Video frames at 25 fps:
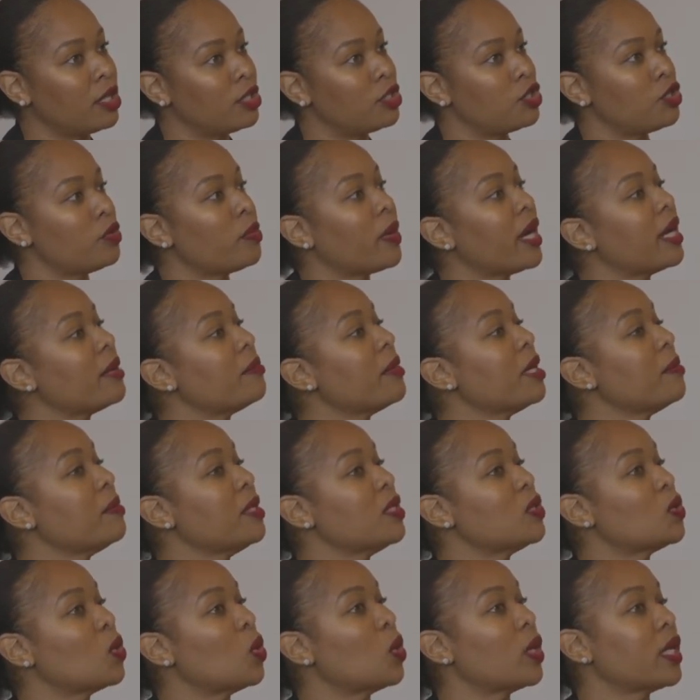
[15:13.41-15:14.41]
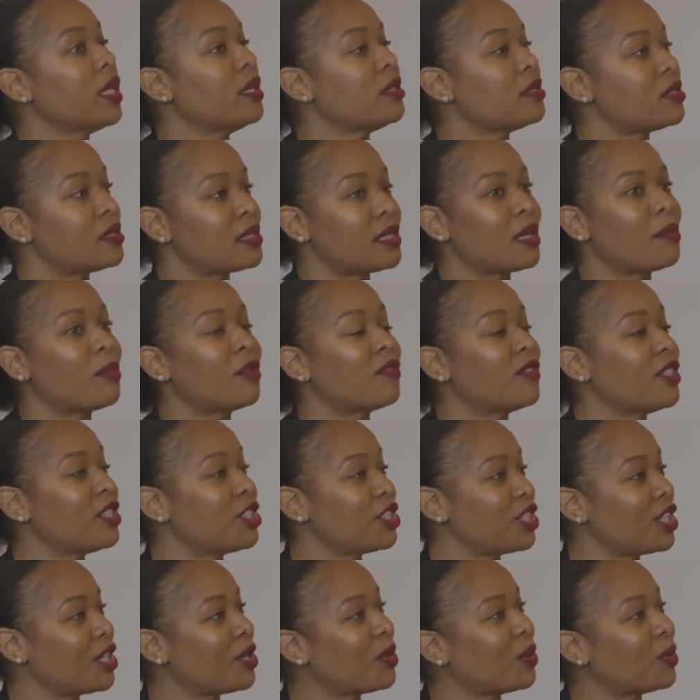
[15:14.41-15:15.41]
Do you mind maybe talking to some of the
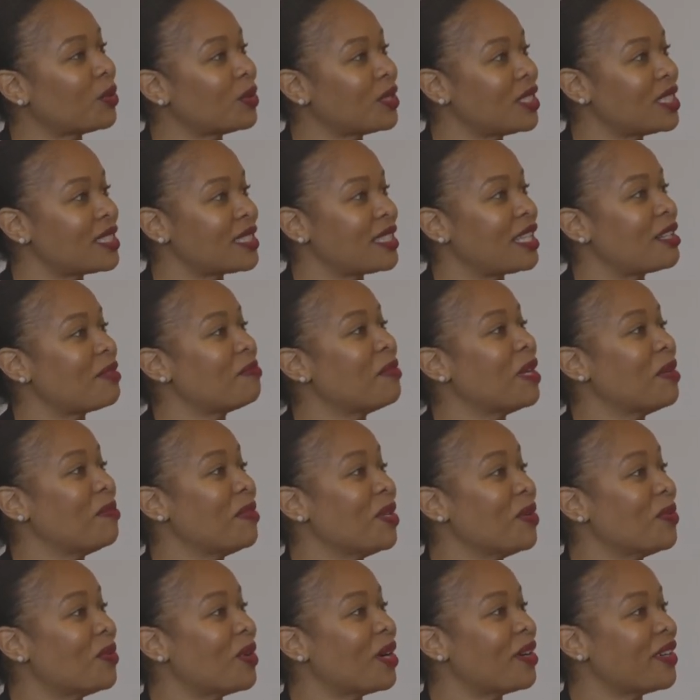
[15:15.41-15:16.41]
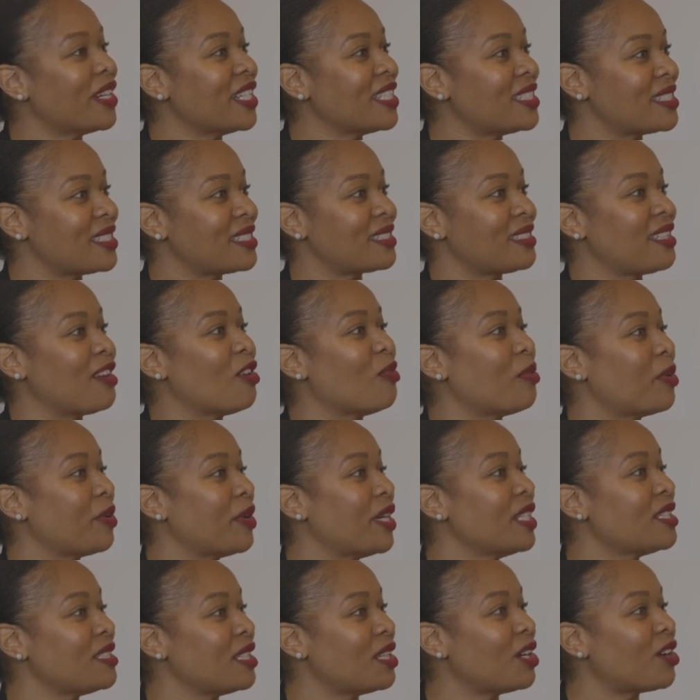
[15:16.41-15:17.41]
shareholders that may be worried to say
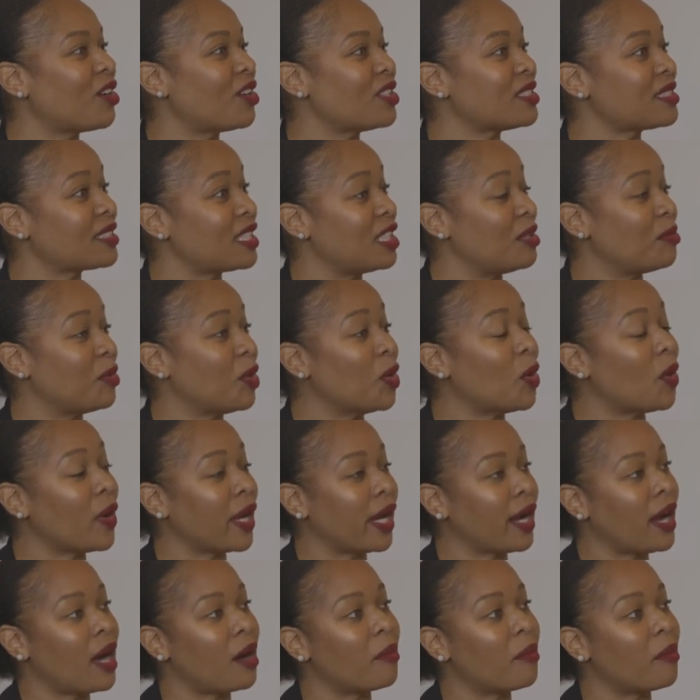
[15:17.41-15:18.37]
operating costs keep going